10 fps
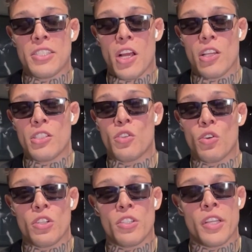Charles
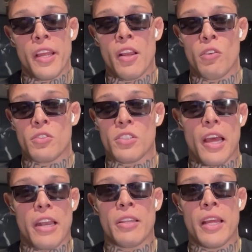Jourdain on
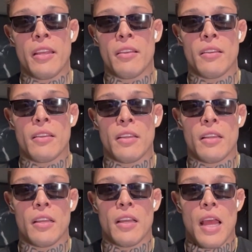Saturday,
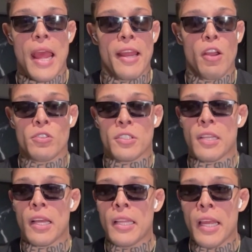and on
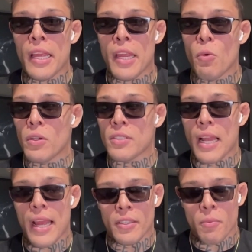Sunday he was
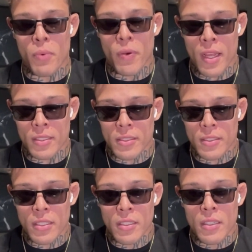like
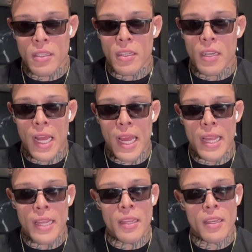depressed,
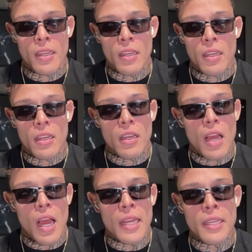like,
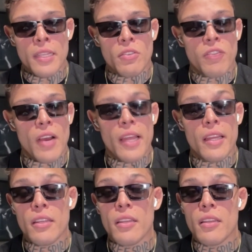I need to
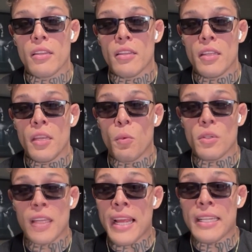fight. He
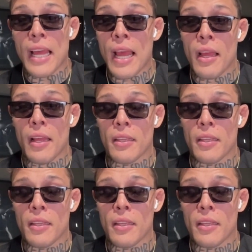was like that.